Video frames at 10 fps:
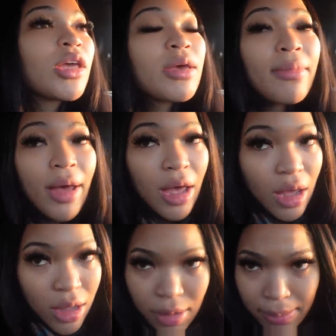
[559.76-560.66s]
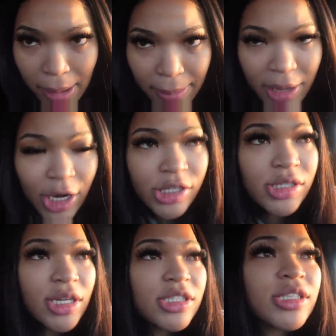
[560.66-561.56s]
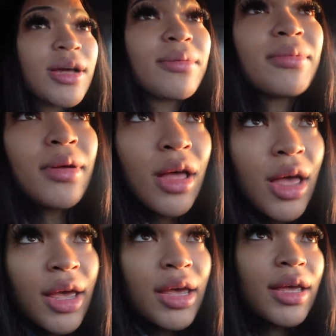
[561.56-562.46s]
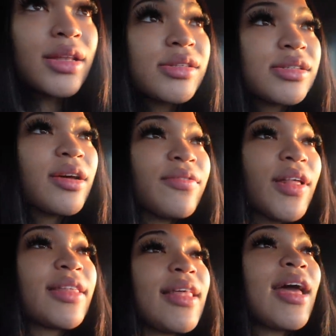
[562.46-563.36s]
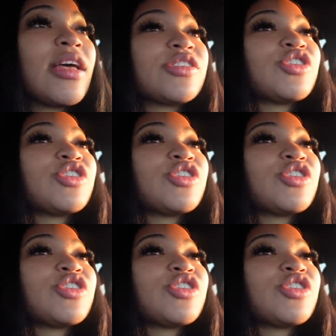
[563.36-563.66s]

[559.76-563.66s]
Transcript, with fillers: get my baby hair touched up and stuff like that.